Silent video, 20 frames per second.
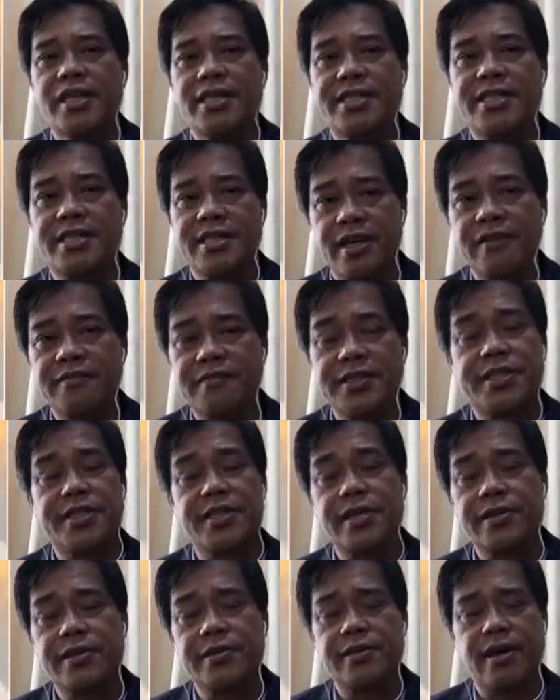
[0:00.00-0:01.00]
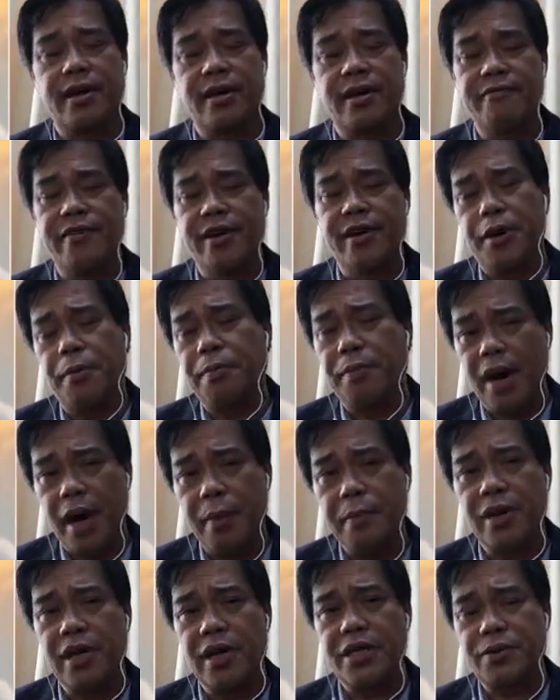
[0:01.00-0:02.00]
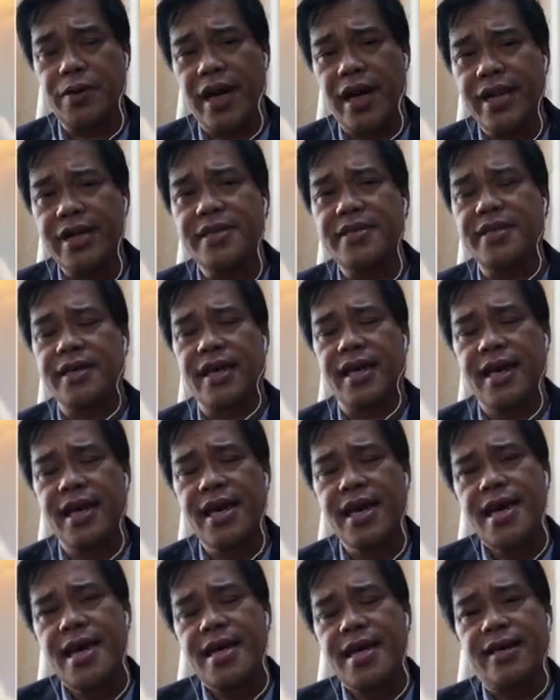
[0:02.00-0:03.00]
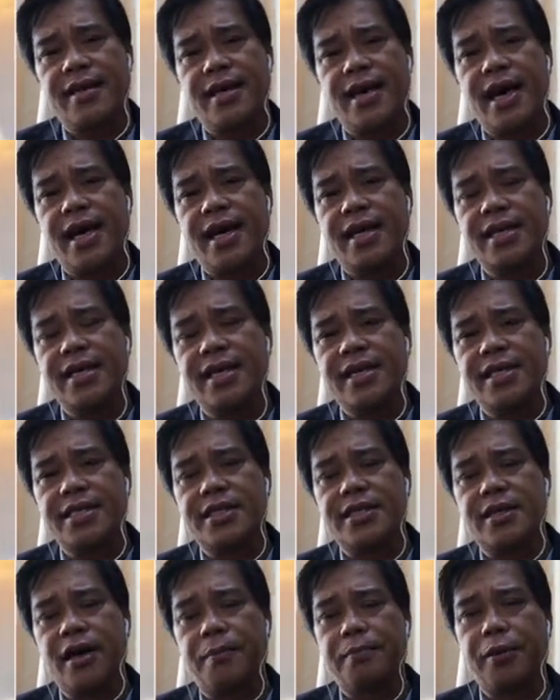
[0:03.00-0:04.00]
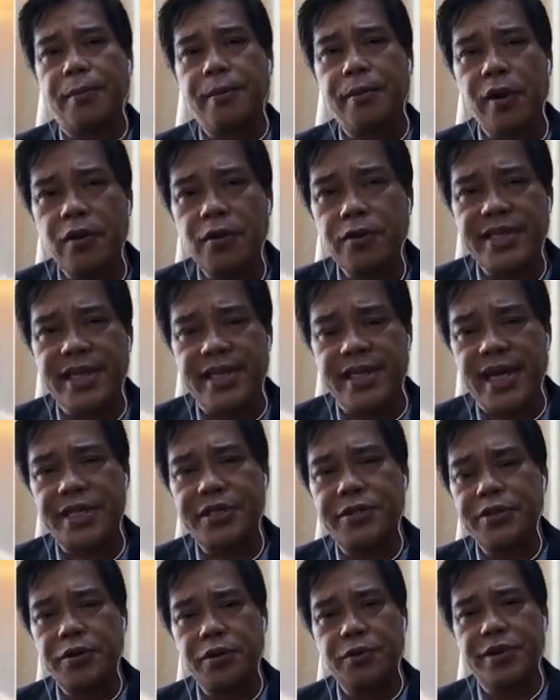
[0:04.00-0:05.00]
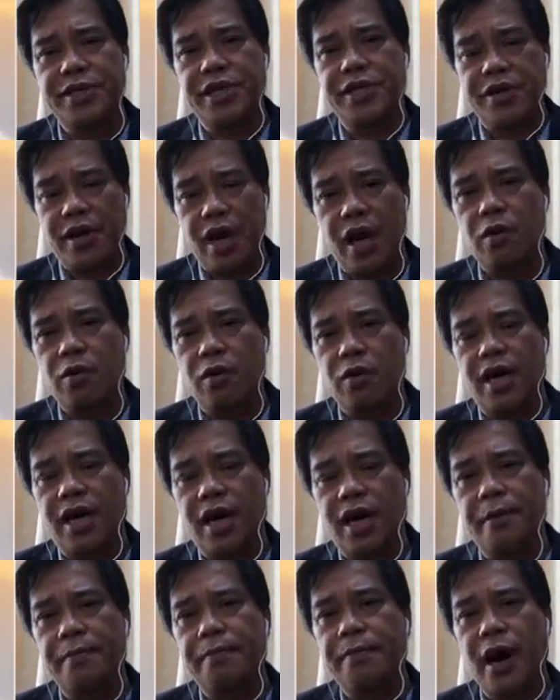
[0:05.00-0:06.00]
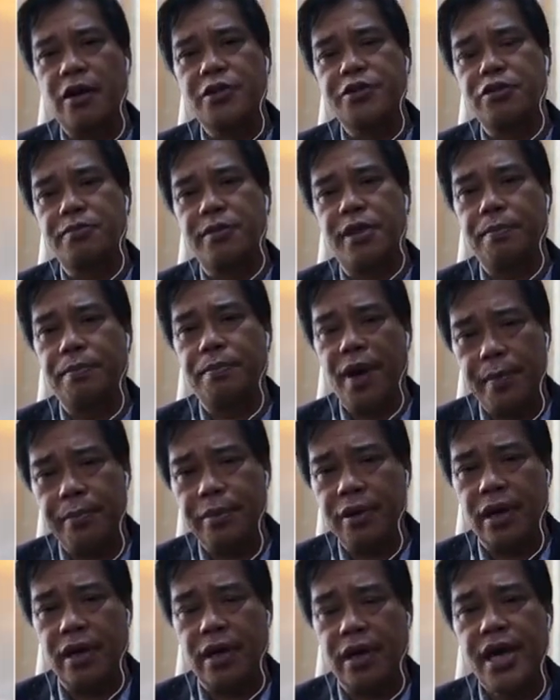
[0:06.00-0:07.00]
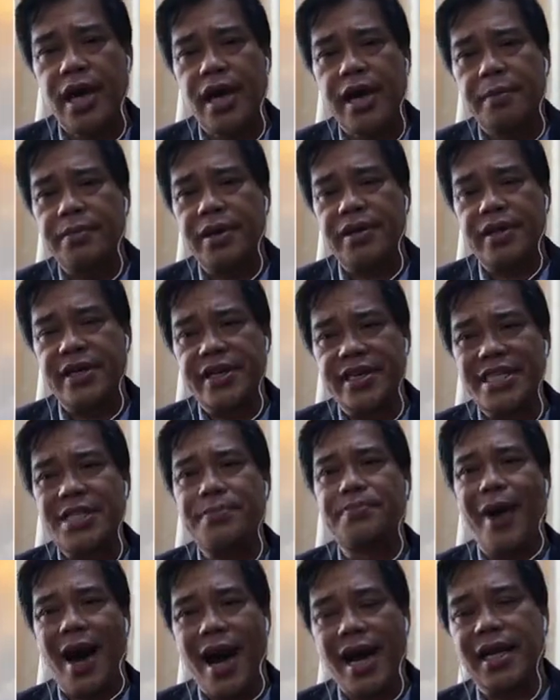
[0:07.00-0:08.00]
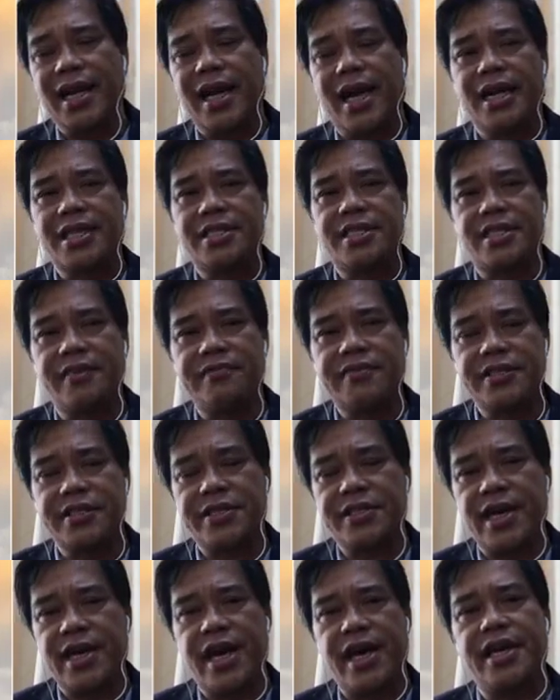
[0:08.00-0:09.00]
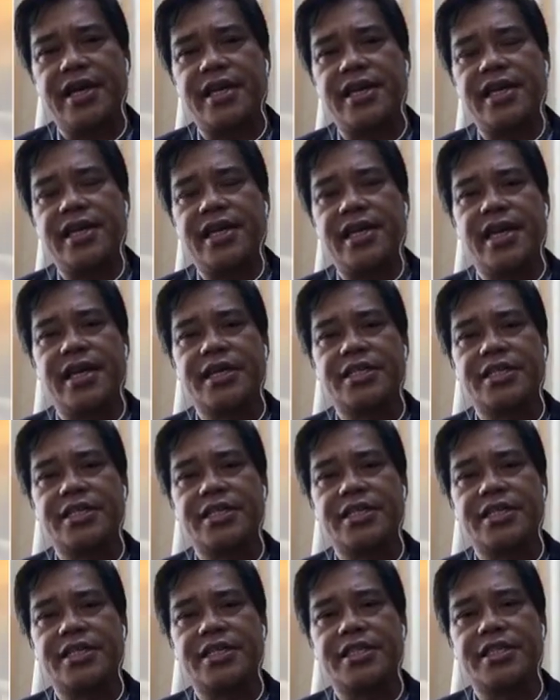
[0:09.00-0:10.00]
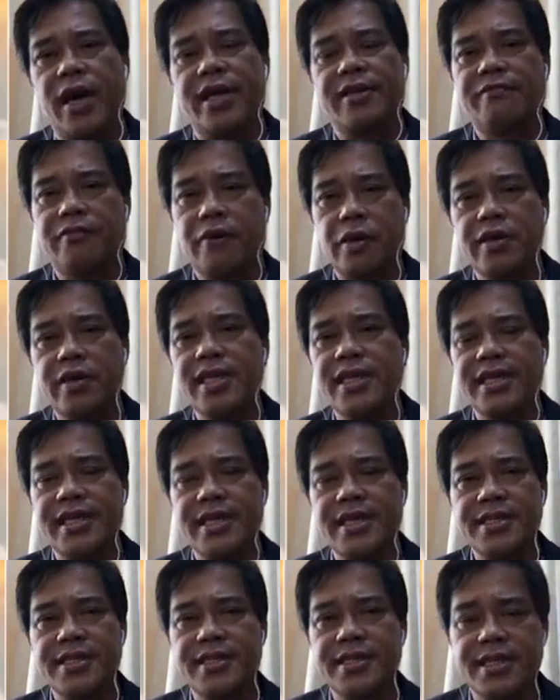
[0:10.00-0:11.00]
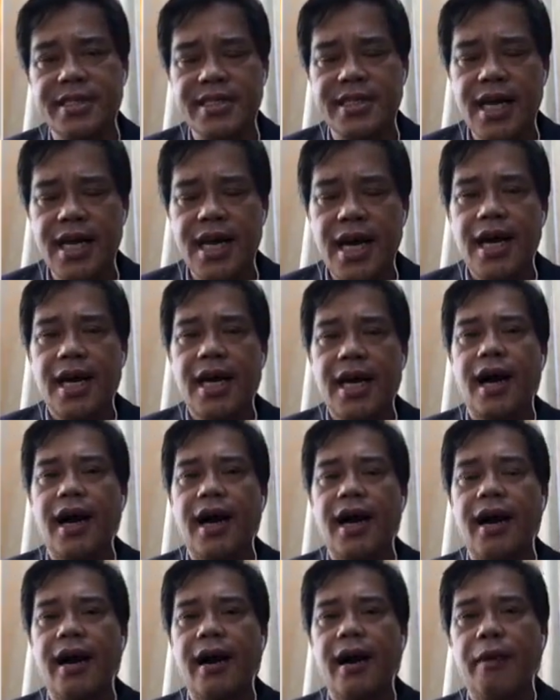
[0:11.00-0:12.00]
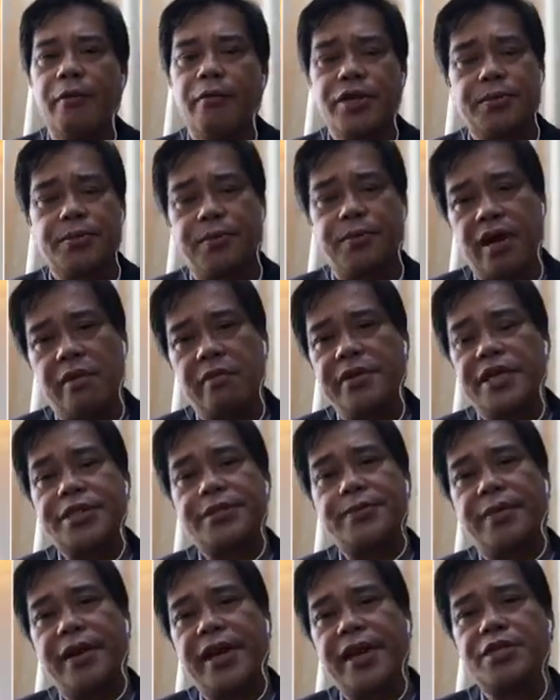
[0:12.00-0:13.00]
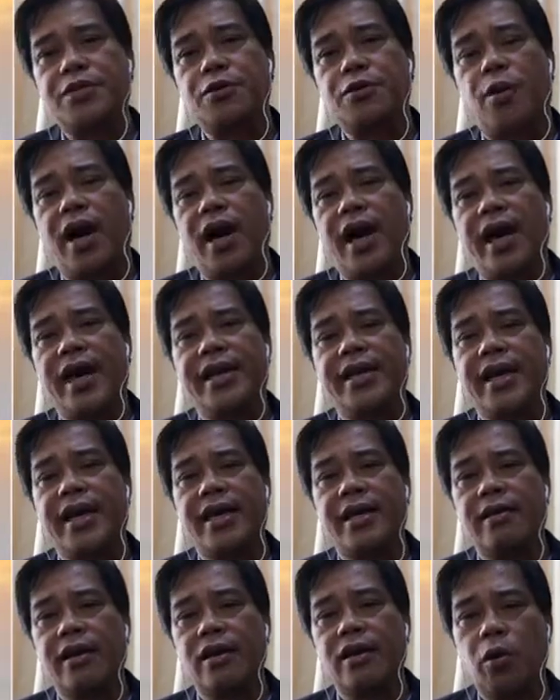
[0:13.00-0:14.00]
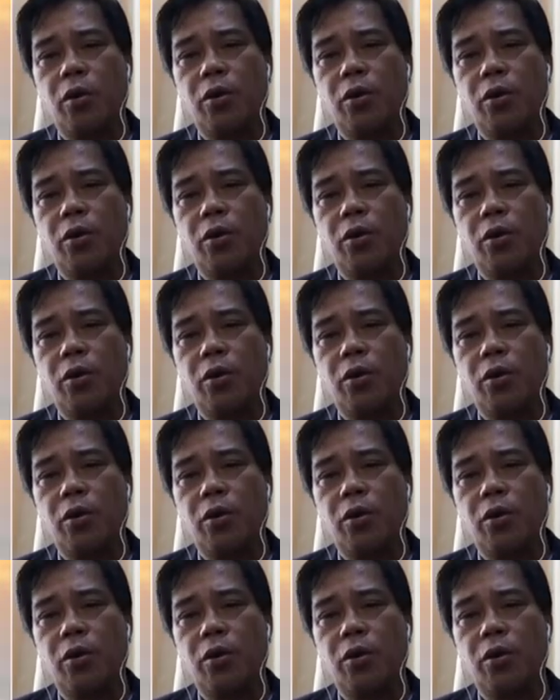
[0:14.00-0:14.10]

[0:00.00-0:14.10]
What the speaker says: itself is still very popular. So anything that is proposed that has to do with the drug war are bound to be popular. But there is backlash. Civil society has been quite vocal against this, which probably explains why they